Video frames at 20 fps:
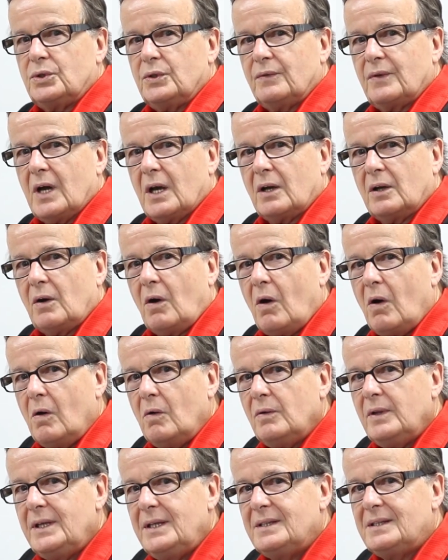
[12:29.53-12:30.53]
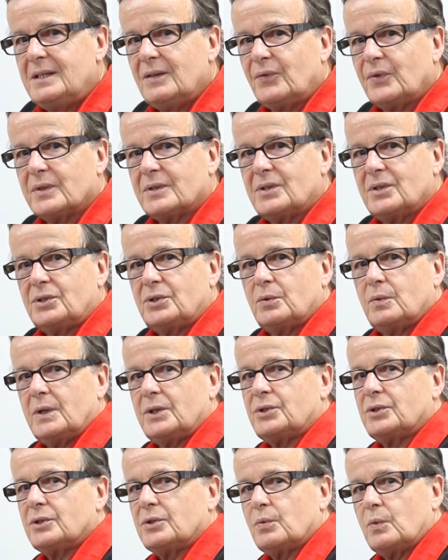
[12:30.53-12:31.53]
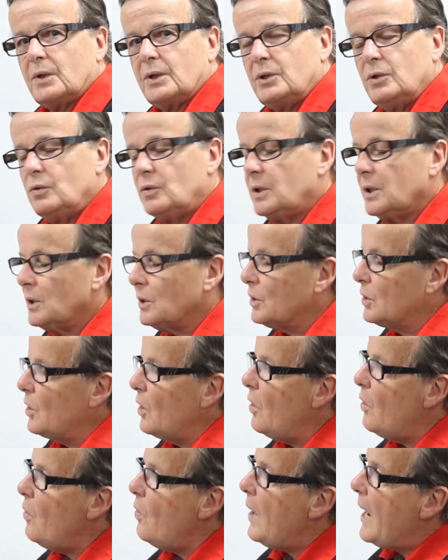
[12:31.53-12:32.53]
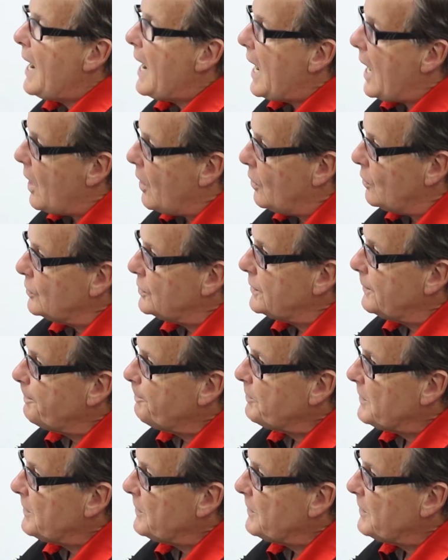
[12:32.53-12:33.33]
You've got all these different situations where you can go out